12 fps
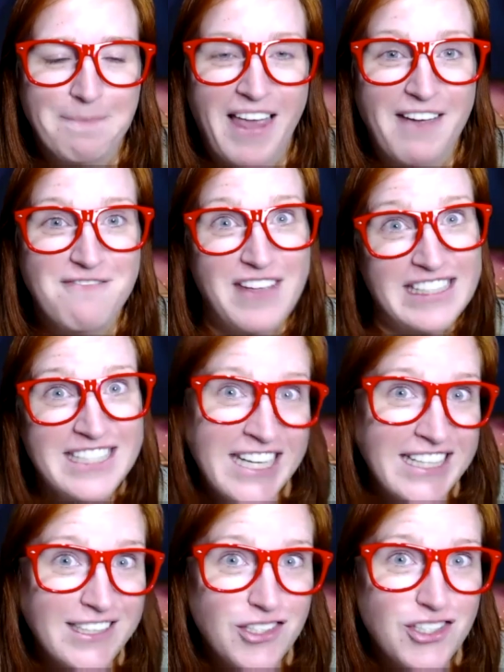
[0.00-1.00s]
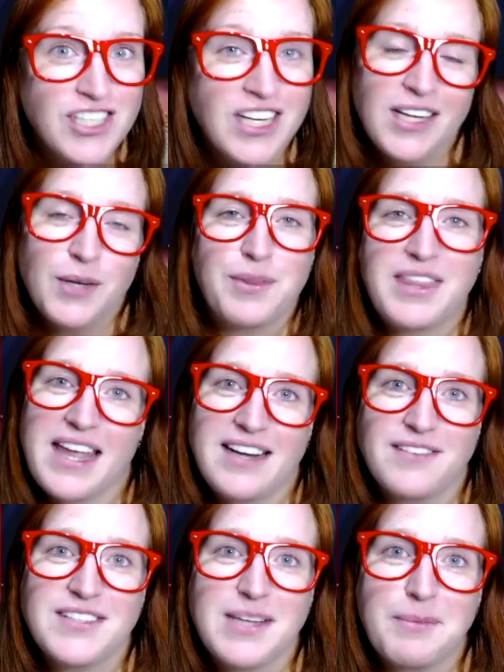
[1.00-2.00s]
vintage with the
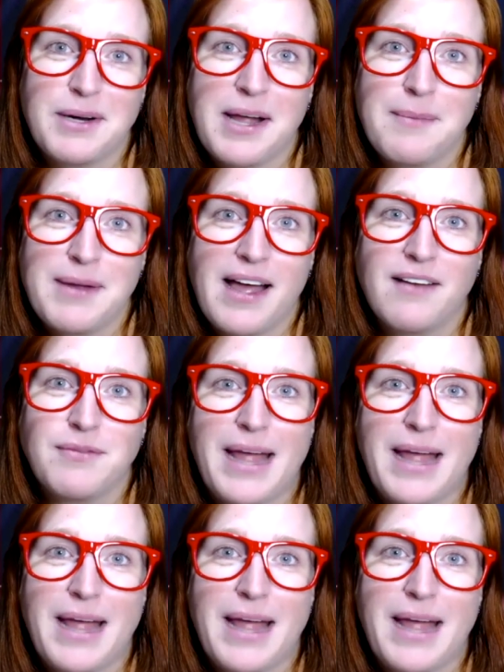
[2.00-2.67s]
end of summer coming off.